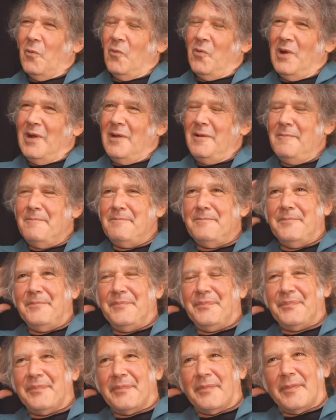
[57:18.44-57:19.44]
Well,
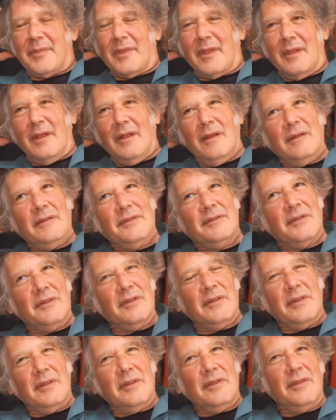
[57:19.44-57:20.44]

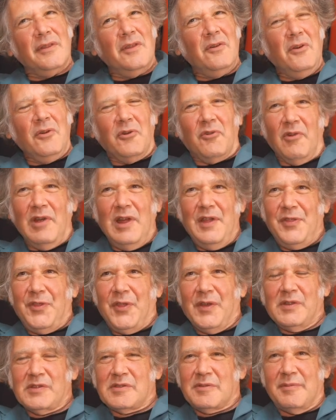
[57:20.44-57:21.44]
there are great
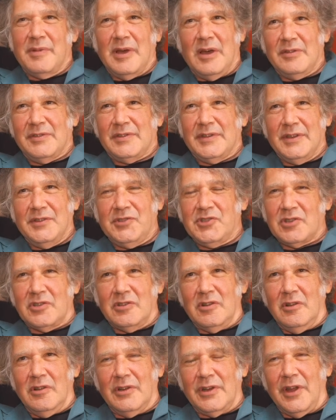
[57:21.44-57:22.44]
things about
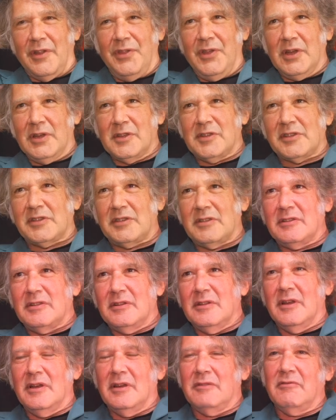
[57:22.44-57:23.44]
digital, and I think it's
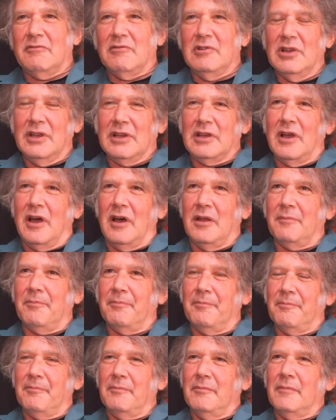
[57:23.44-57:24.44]
really
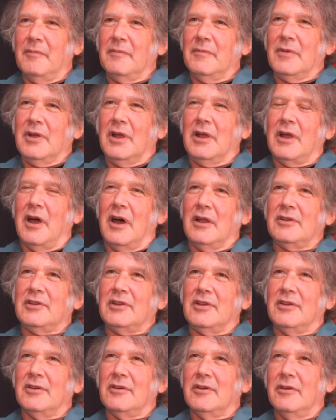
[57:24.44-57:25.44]
gotten
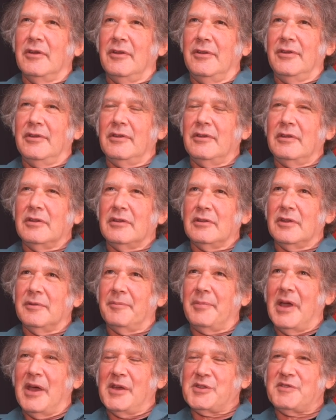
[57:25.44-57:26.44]
gotten good in the
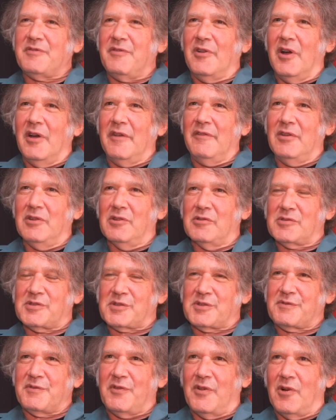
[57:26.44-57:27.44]
past five years
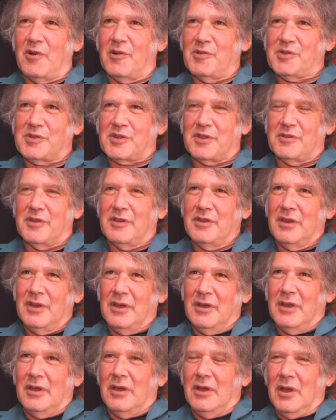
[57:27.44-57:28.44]
as far as the
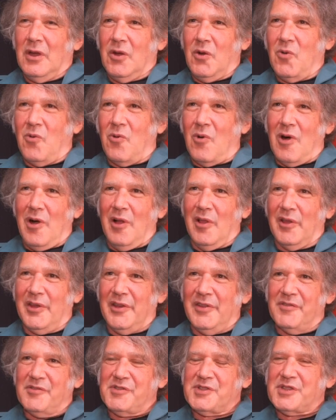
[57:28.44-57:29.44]

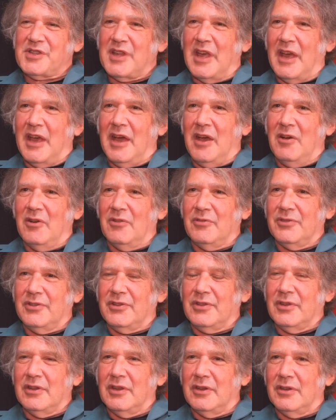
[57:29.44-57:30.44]
quality of
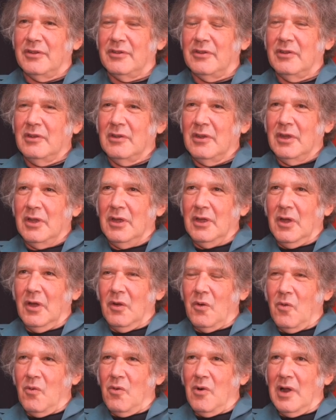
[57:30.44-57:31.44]
sound and
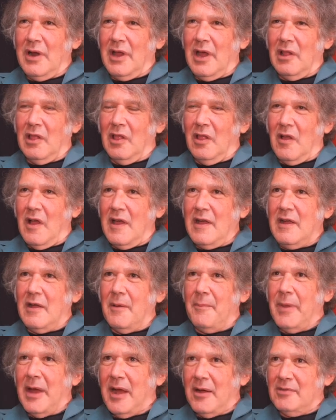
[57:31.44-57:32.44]
what I like
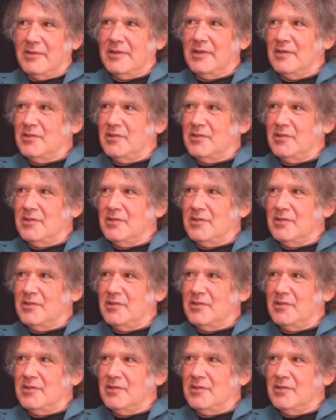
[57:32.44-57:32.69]
about